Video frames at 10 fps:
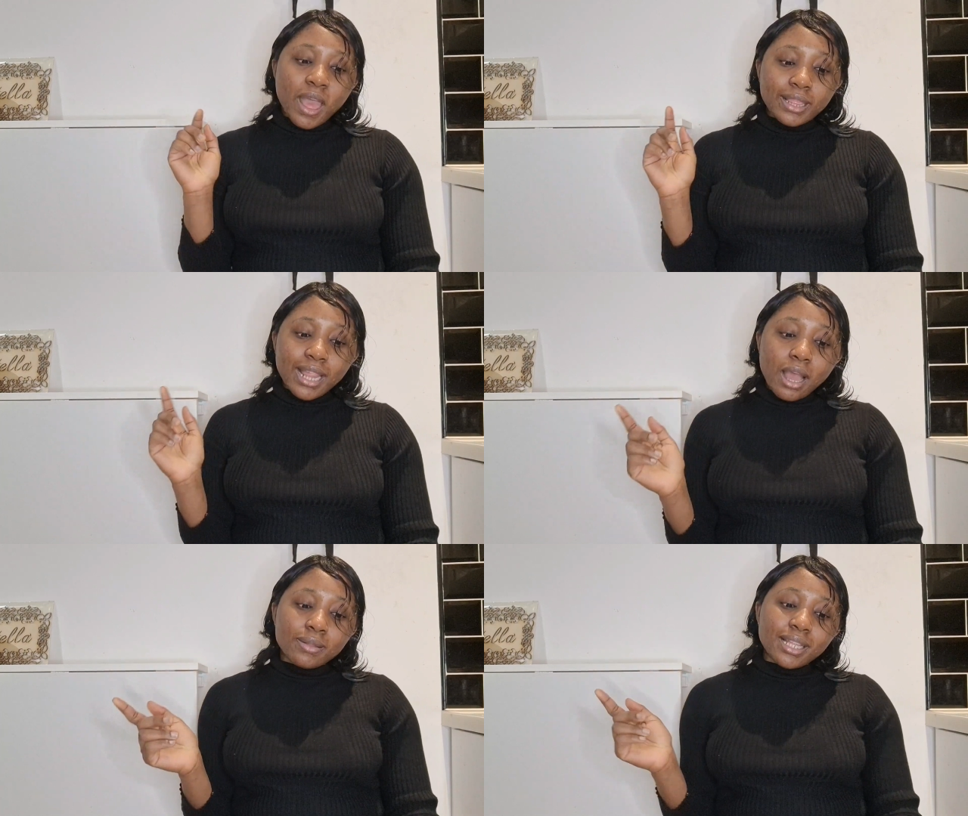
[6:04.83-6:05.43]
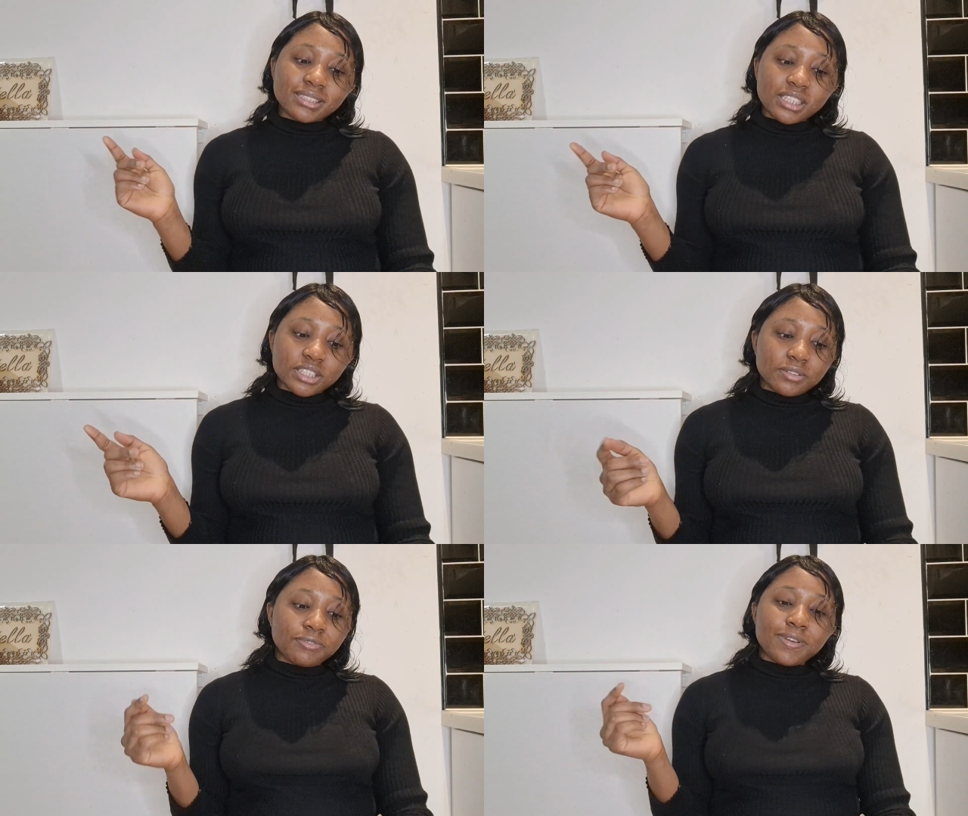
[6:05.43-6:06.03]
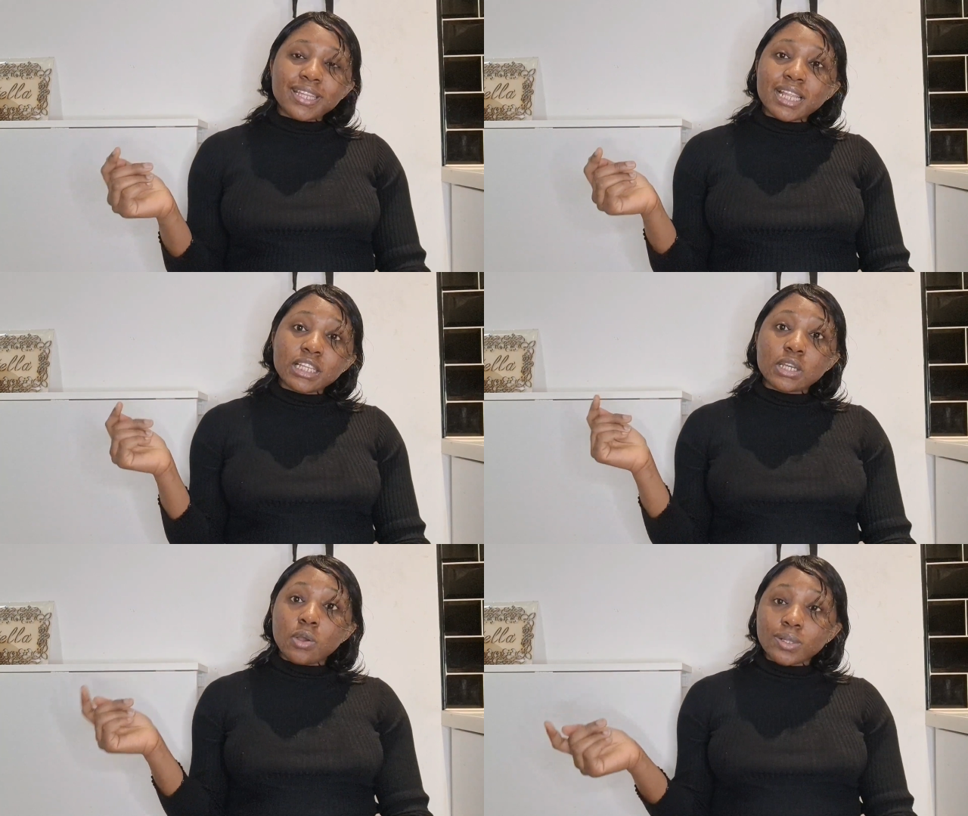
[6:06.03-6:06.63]
Now let's say you've
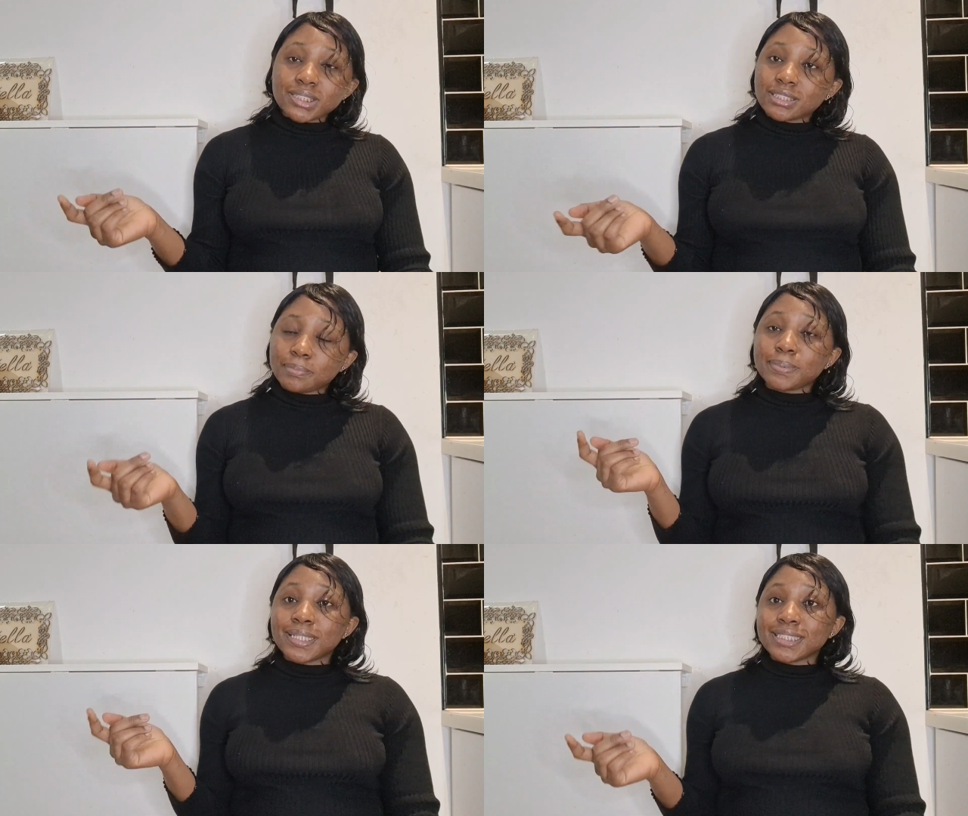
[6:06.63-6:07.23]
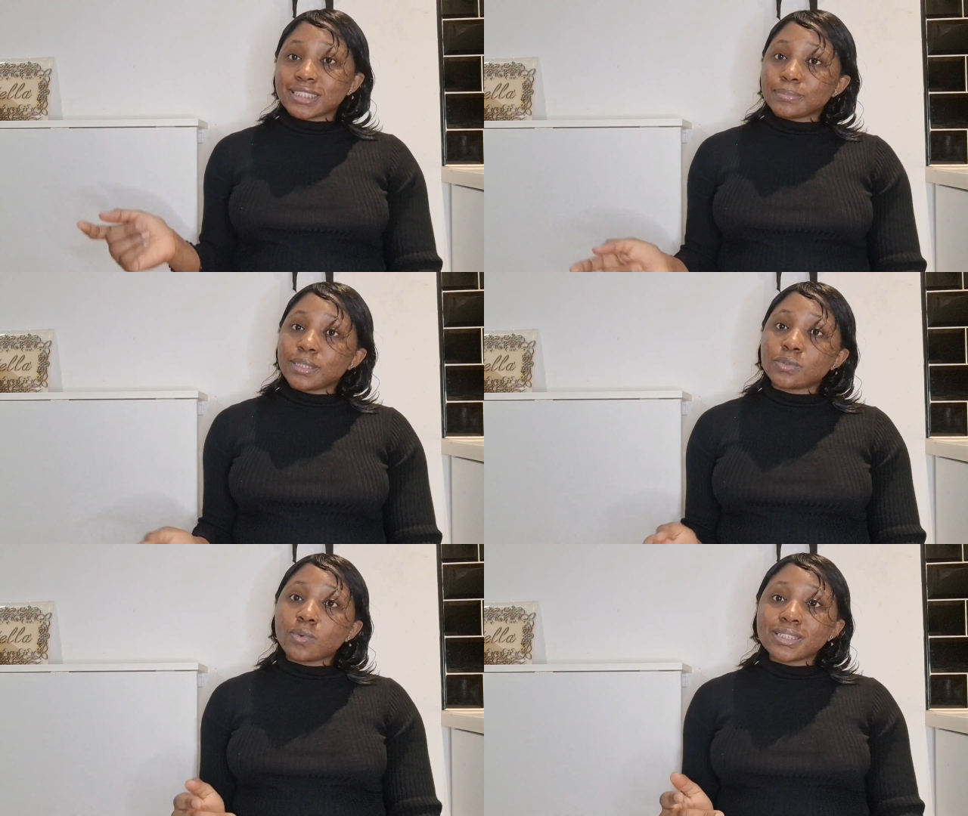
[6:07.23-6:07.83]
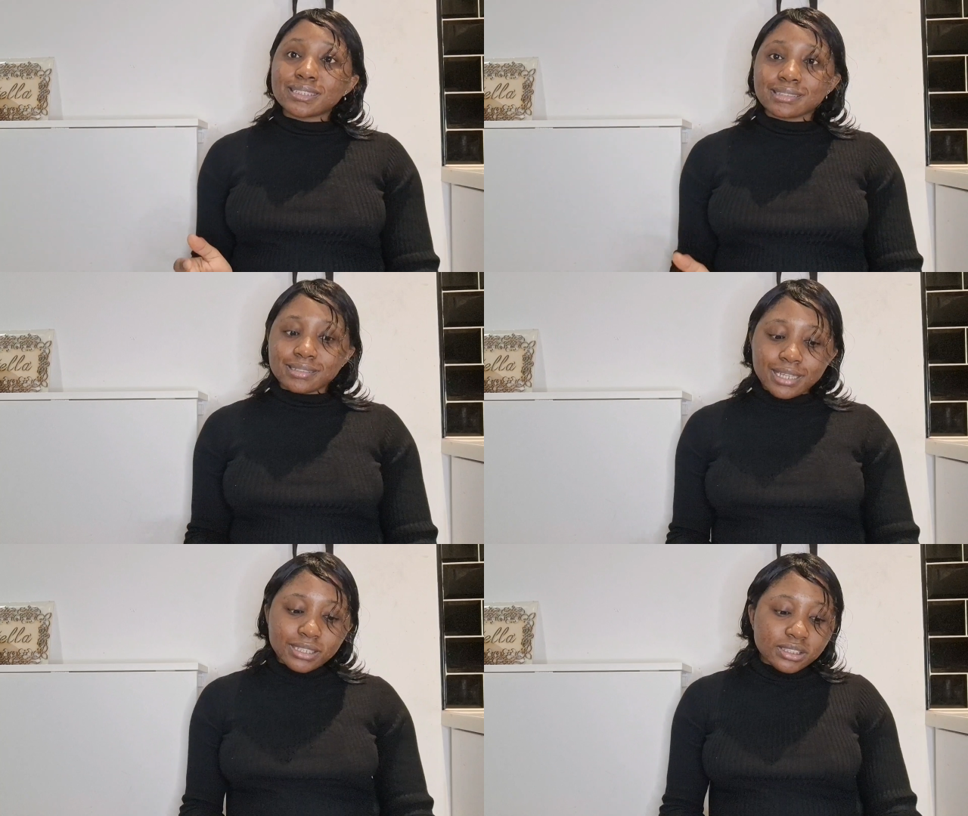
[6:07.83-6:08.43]
finally gotten the placement. What is
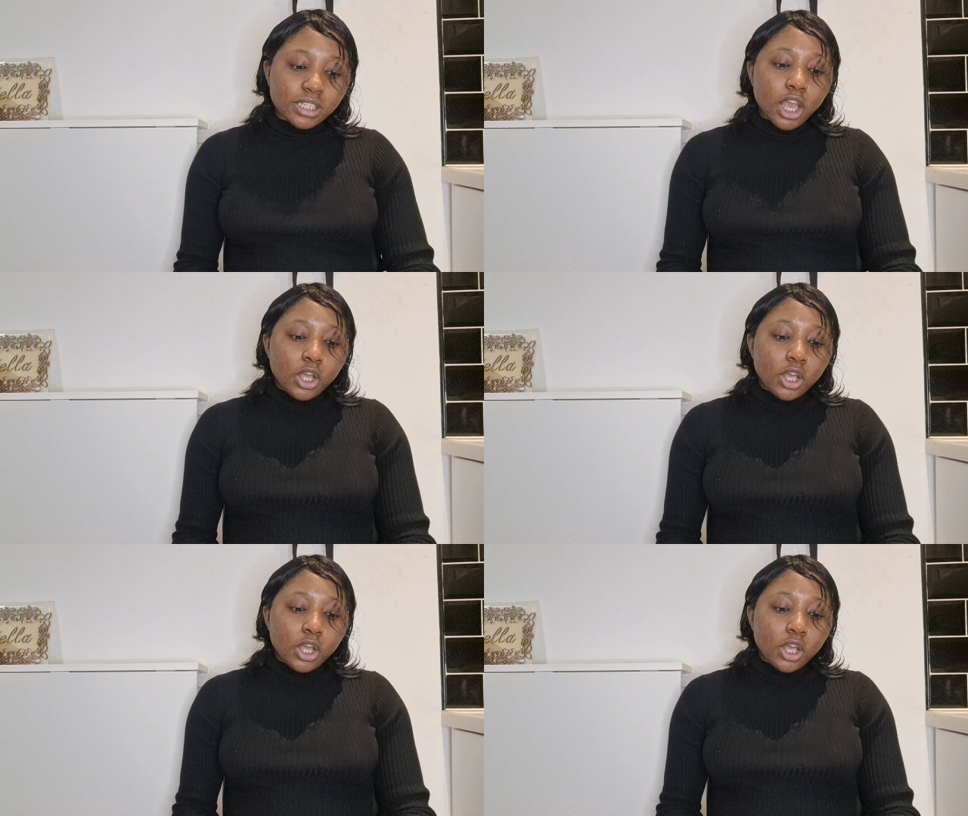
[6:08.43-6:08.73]
next?